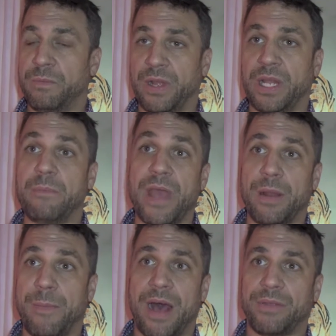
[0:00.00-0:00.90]
really been
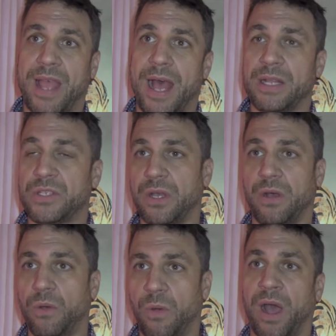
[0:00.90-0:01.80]
about that.
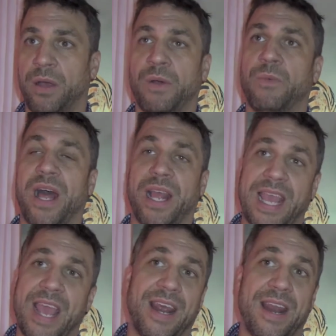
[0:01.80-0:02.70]
So uh, while I
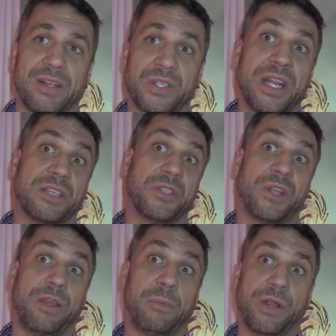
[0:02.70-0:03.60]
can't announce
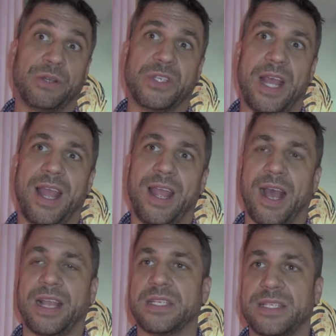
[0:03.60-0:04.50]
necessarily per se,
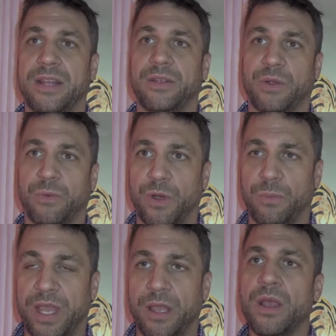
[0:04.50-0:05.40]
I can say that there
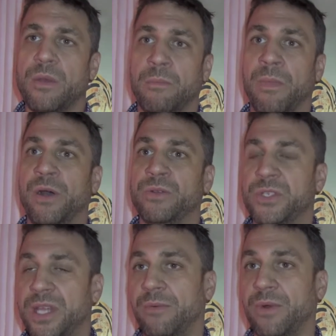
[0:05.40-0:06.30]
will be
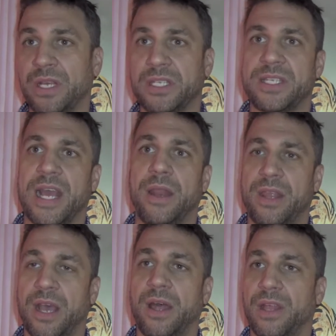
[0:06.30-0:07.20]
modes that will extend
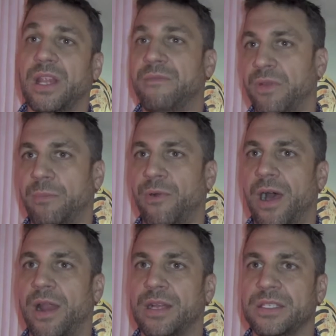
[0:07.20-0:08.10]
the, uh, the life of the
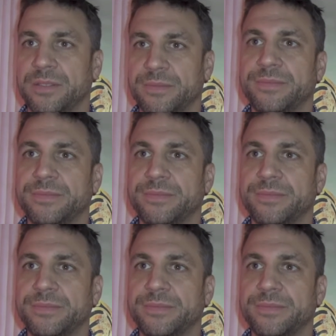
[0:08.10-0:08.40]
product.